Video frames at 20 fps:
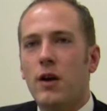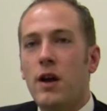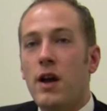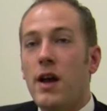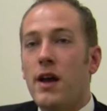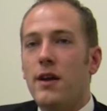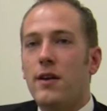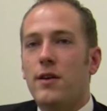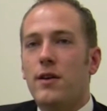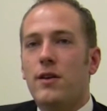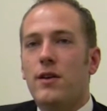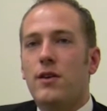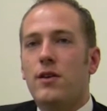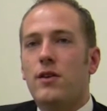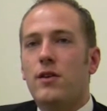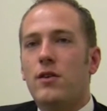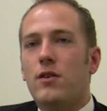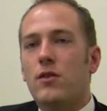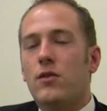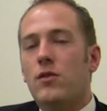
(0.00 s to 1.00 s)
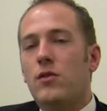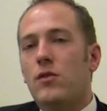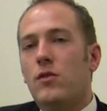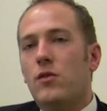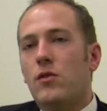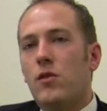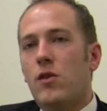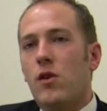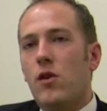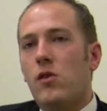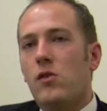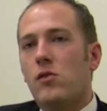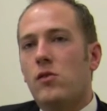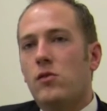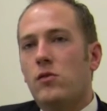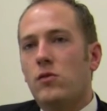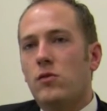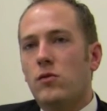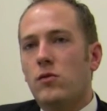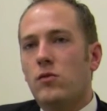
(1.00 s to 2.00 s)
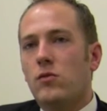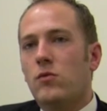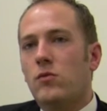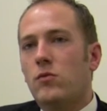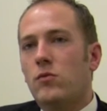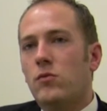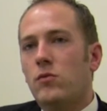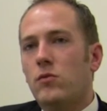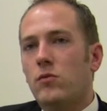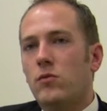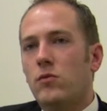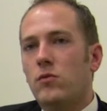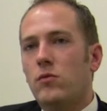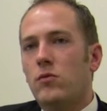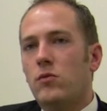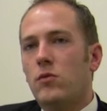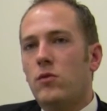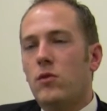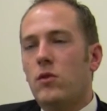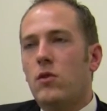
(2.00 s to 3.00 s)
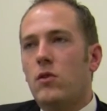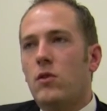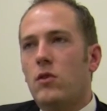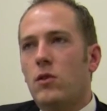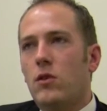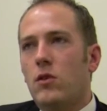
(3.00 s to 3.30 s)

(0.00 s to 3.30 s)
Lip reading: Why is the current monetary system unjust, Keith?